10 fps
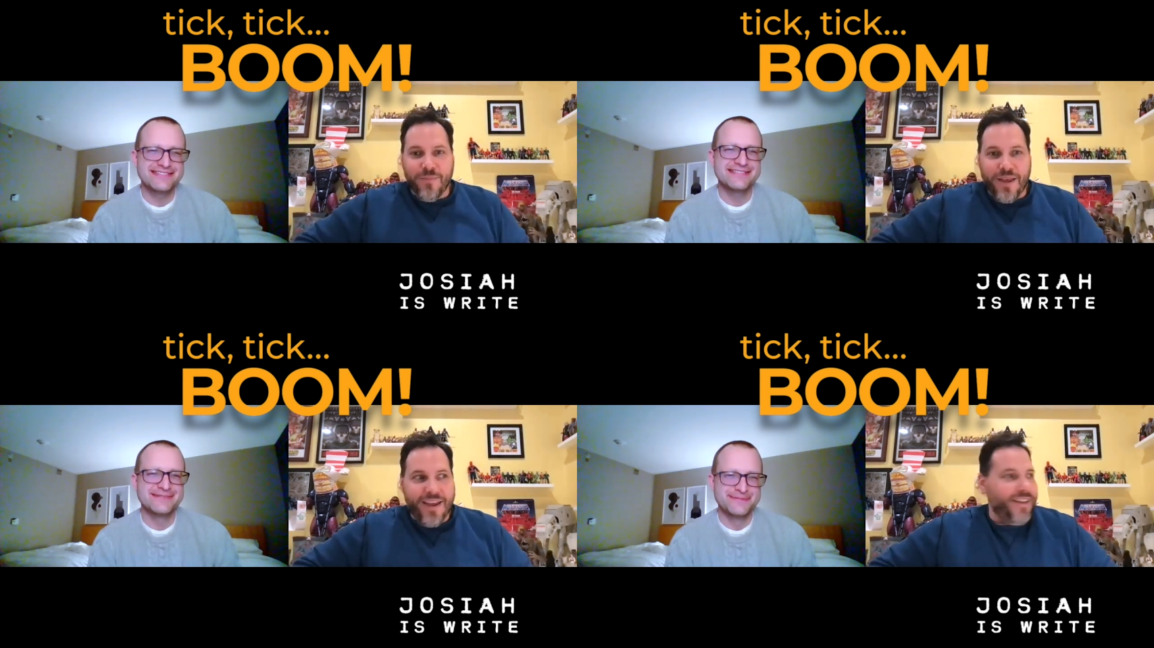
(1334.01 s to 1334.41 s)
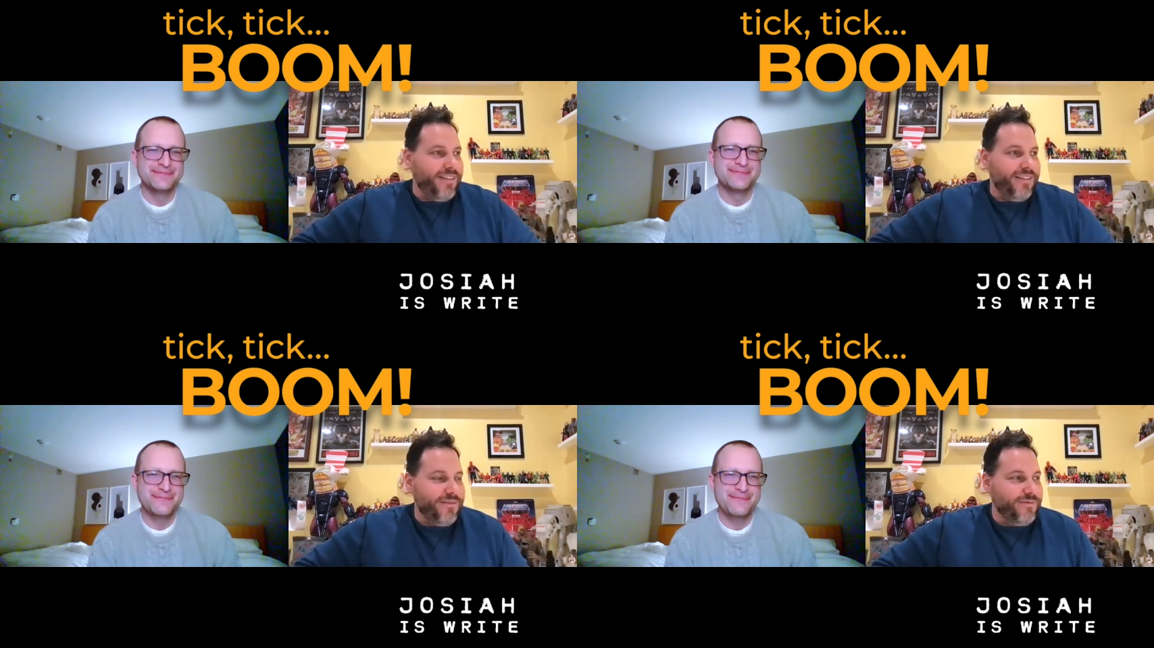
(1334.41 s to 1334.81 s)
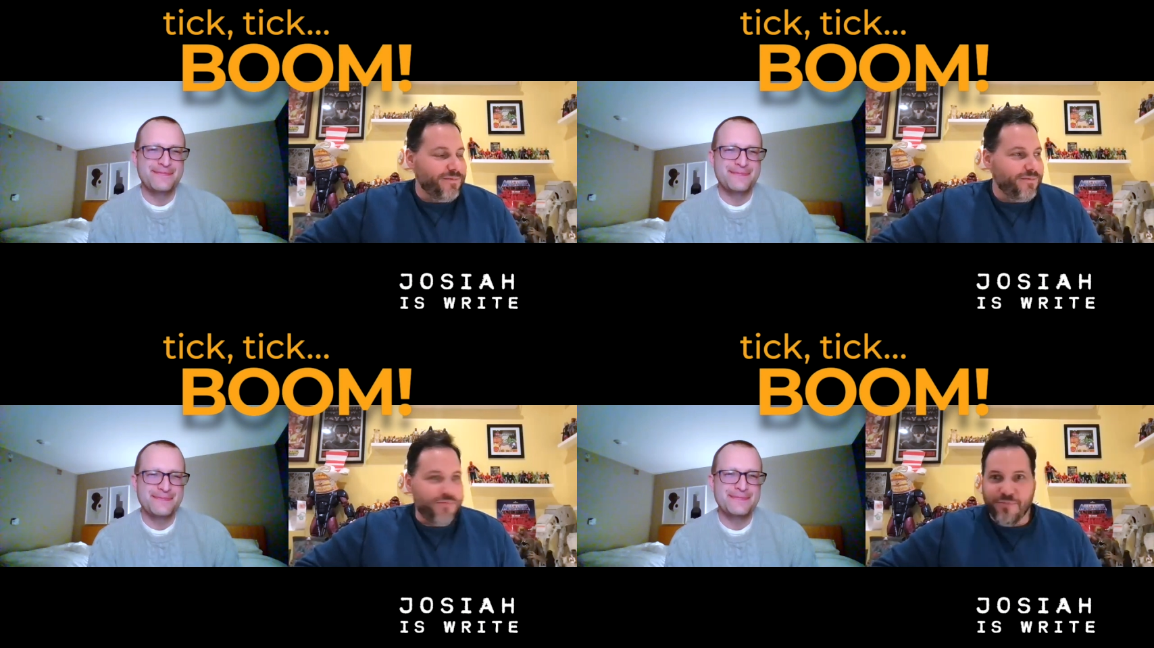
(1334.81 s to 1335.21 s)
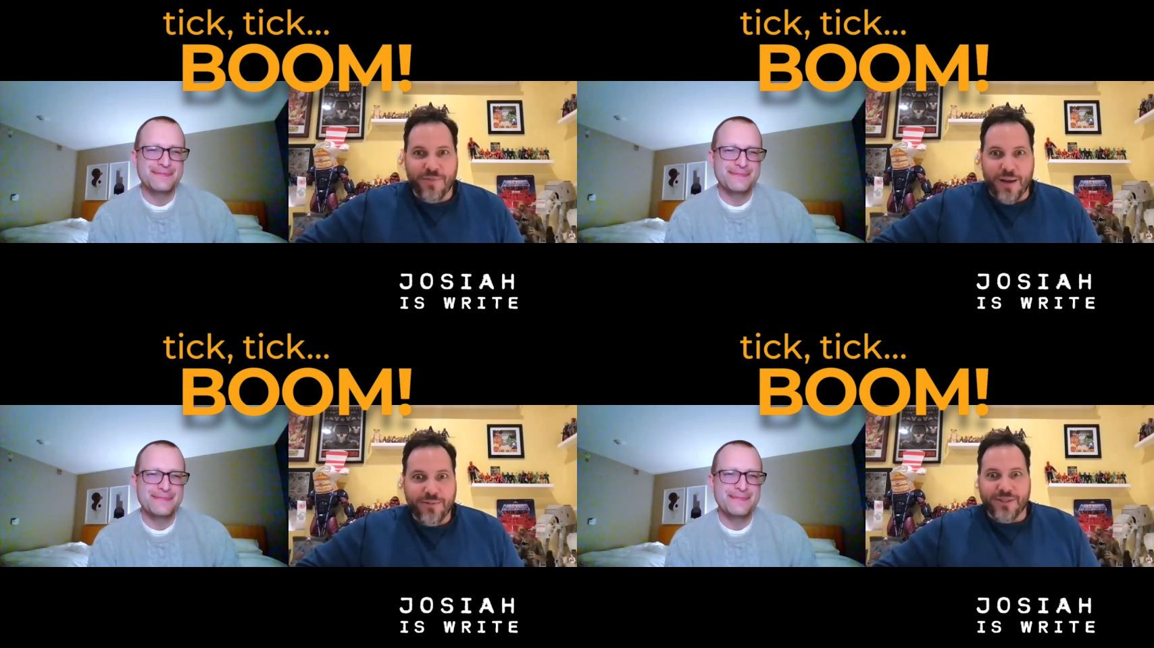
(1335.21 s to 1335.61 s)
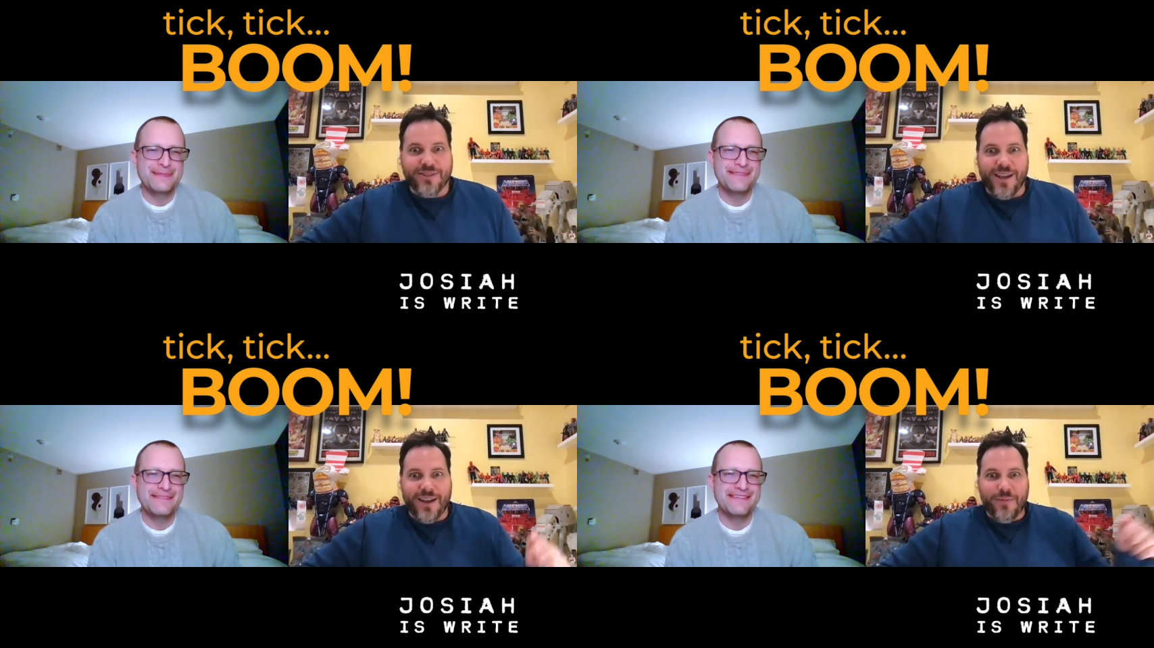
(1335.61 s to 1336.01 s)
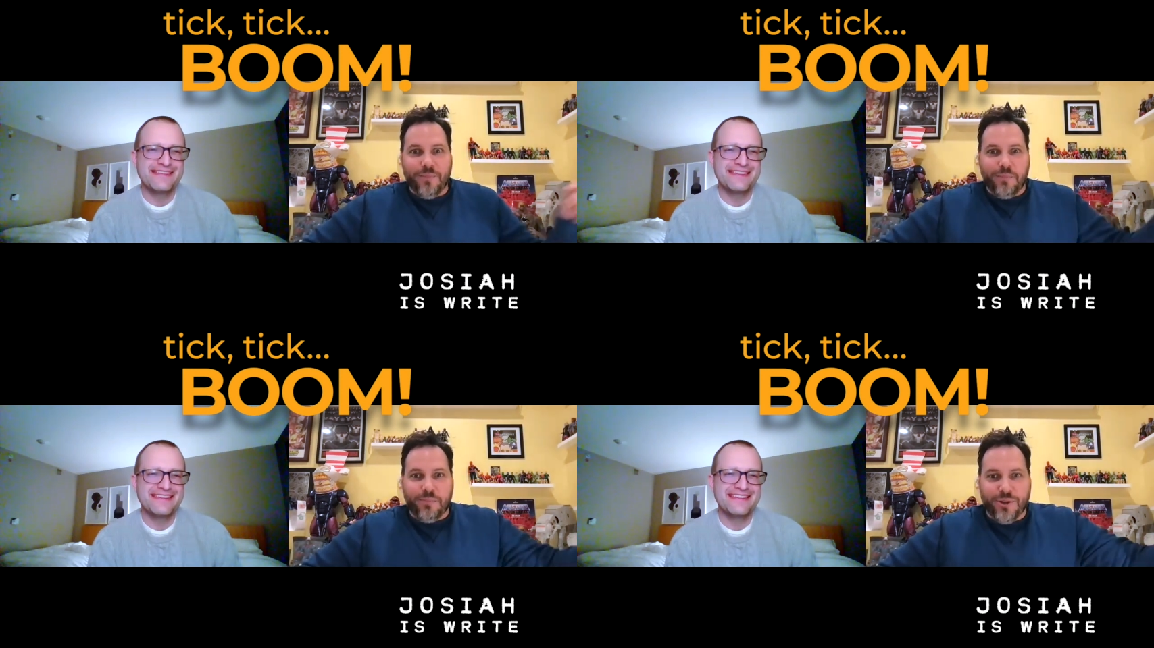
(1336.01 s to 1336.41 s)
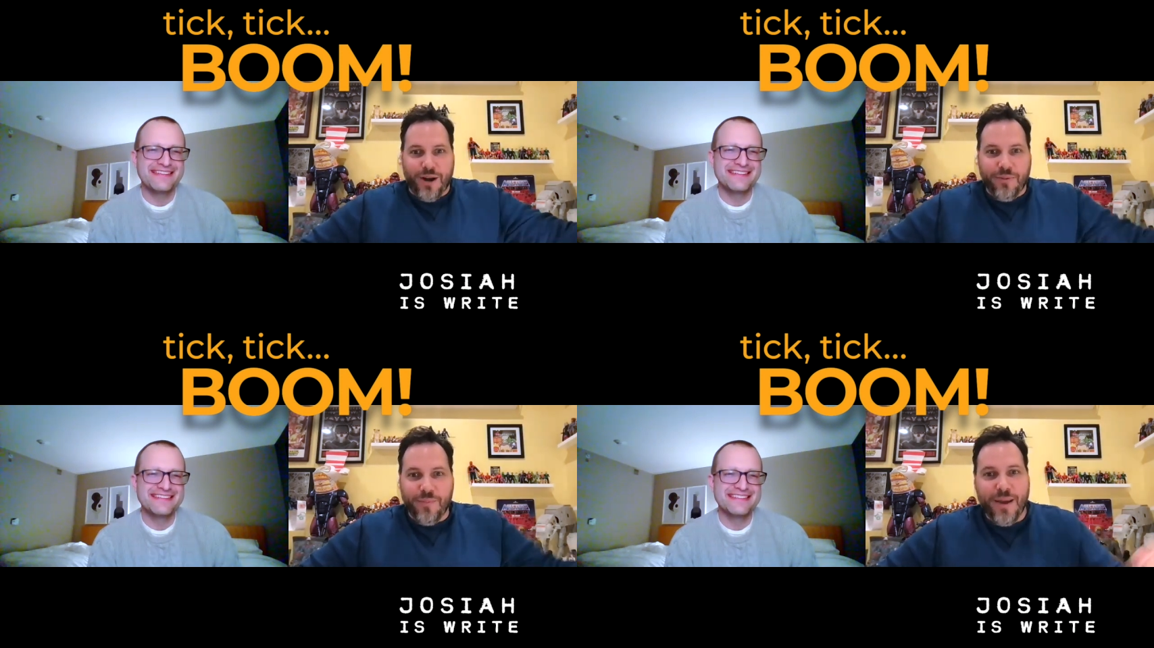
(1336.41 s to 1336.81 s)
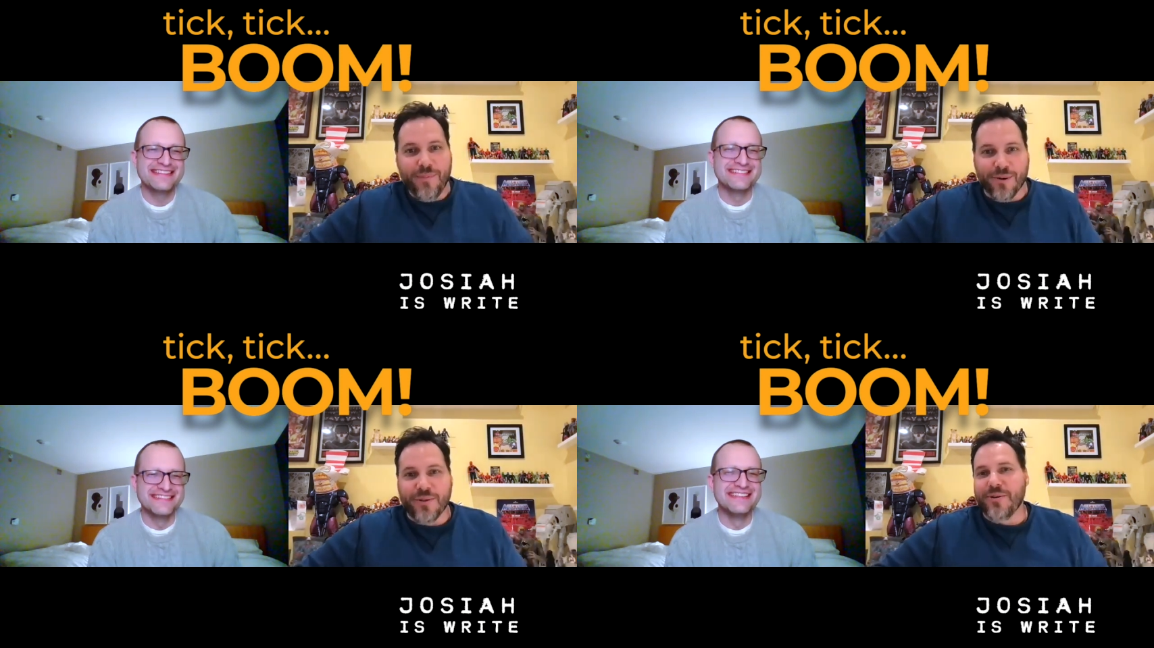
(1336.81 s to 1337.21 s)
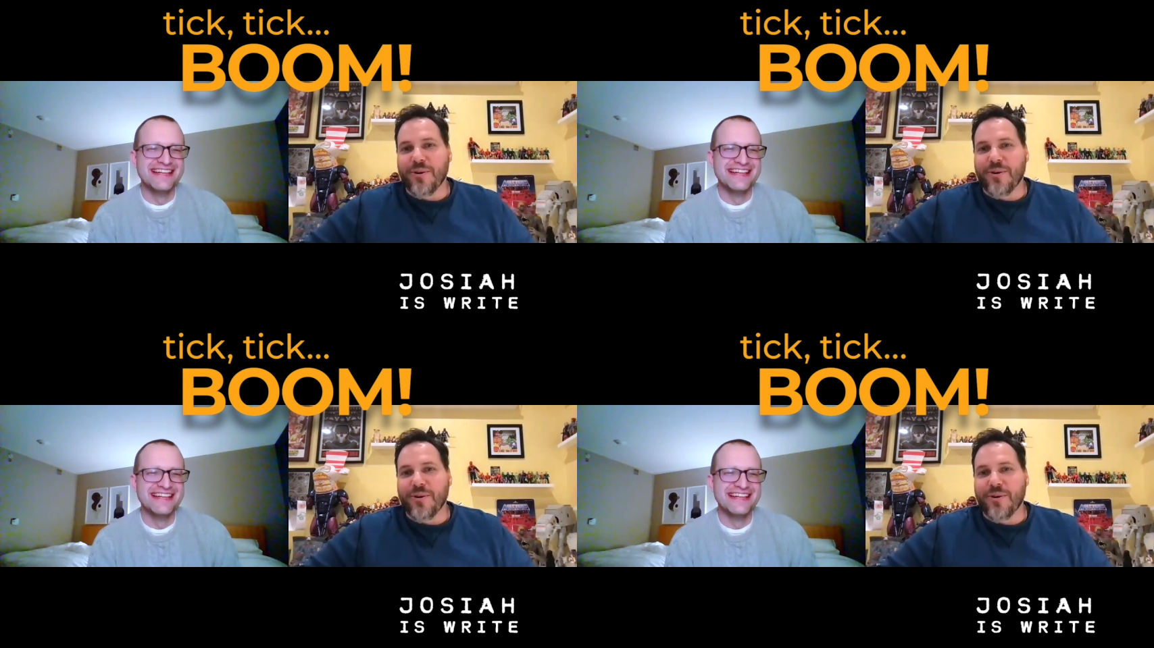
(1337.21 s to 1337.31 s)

Speaker 1: and I'm just like, drop the paper in the door.